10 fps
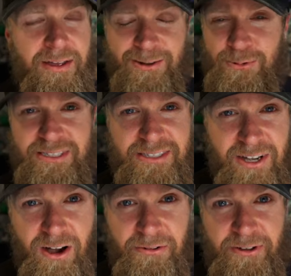It was
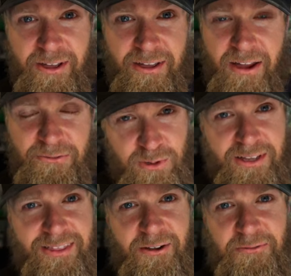tough after we
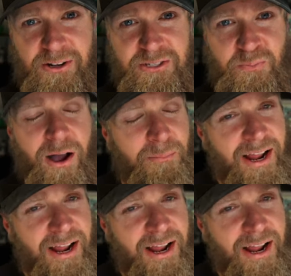hit that first spot.